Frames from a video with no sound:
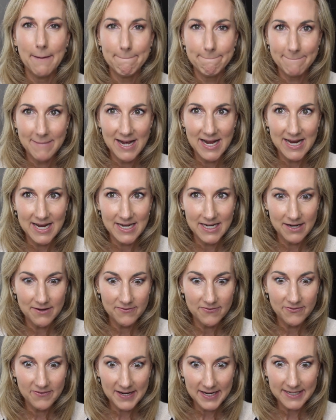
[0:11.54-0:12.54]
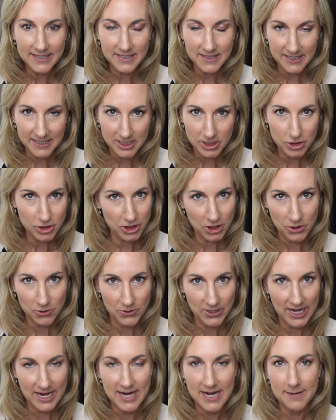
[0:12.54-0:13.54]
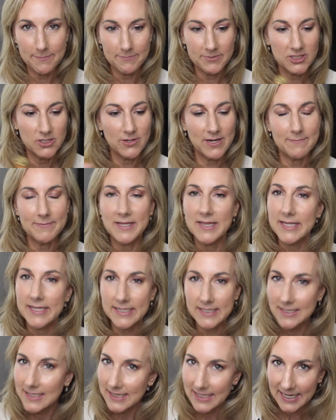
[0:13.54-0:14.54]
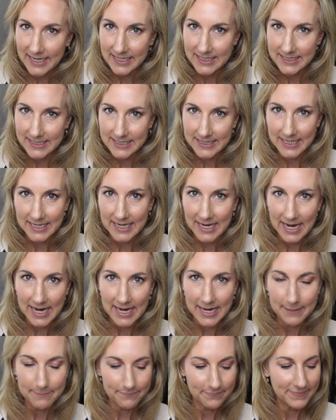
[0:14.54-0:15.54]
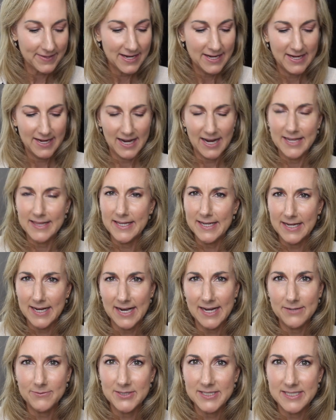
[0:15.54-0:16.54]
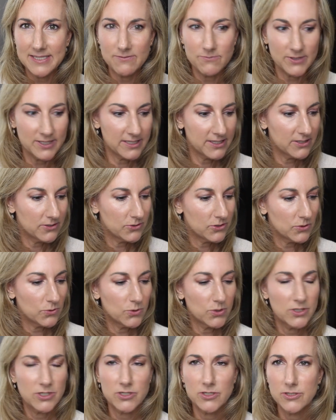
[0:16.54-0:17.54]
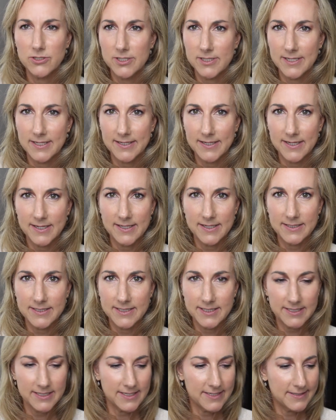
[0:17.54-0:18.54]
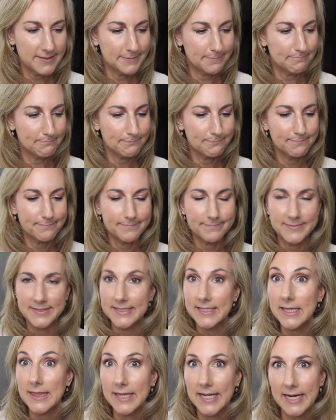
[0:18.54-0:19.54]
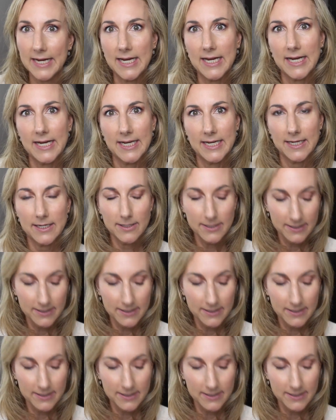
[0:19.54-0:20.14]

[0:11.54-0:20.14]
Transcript: Mine finally showed up, so I'm a little late to the game. I think I was in one of those orders that got um, delayed.